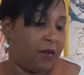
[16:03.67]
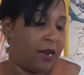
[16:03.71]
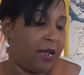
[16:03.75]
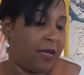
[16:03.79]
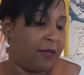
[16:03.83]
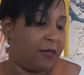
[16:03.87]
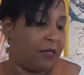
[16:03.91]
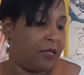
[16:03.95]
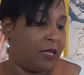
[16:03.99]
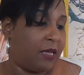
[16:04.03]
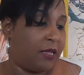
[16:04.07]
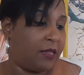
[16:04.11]

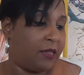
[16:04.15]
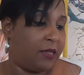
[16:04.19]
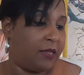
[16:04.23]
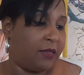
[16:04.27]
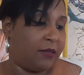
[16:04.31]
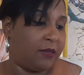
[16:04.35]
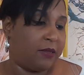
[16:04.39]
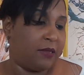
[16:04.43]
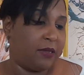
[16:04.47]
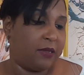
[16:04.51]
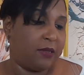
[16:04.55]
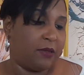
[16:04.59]
think
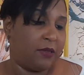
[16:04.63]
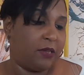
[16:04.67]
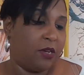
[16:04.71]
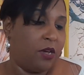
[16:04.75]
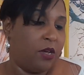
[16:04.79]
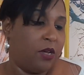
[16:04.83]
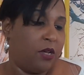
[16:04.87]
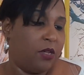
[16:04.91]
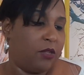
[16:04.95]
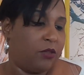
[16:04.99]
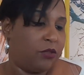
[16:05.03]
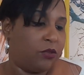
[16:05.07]
this is.
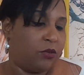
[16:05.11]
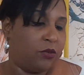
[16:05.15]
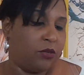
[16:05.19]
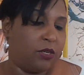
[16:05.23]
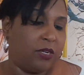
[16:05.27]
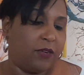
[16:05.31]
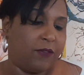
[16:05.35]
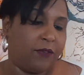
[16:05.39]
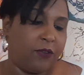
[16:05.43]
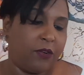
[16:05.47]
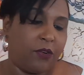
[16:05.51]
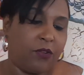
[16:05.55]
Two
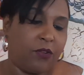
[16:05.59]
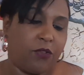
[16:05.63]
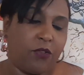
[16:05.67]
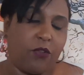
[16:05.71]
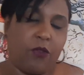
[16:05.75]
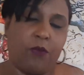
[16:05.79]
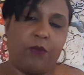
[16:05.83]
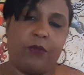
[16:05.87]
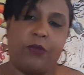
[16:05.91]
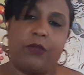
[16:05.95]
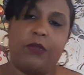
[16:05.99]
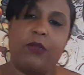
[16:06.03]
different
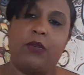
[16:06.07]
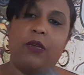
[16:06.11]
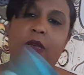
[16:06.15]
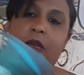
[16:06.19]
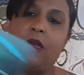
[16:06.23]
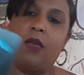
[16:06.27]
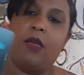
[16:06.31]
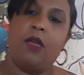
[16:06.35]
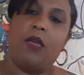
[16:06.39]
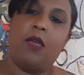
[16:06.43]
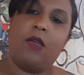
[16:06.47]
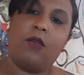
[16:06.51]
groups.
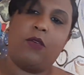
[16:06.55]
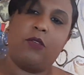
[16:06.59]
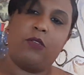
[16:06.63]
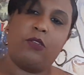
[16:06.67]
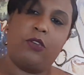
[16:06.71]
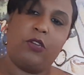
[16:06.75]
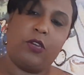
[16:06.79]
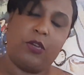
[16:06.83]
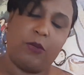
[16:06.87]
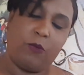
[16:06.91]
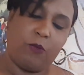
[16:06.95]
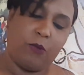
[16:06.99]

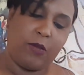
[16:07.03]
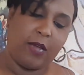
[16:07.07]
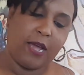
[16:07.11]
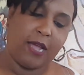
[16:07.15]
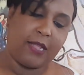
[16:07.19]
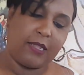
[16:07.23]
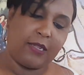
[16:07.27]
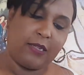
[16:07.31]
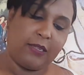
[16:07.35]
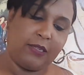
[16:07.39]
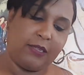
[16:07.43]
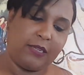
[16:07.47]
Look, we
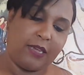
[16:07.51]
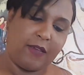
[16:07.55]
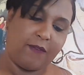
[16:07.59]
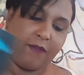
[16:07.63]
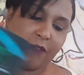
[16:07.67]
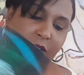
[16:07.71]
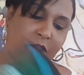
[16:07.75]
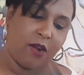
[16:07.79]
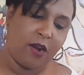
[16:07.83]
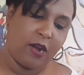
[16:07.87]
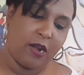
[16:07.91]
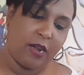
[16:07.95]
got the Death
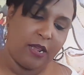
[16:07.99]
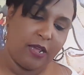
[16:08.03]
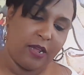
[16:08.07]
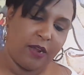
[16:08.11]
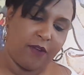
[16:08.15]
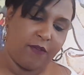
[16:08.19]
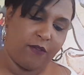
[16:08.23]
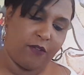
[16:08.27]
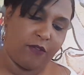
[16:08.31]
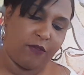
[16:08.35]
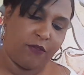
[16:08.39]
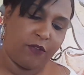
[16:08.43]
card here
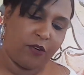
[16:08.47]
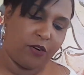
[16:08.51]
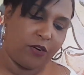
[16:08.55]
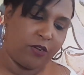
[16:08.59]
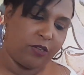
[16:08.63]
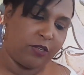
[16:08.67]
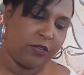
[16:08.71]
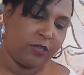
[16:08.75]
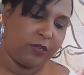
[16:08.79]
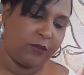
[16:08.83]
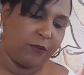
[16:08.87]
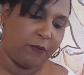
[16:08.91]
in
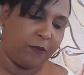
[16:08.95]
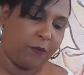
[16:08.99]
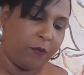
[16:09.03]
reverse.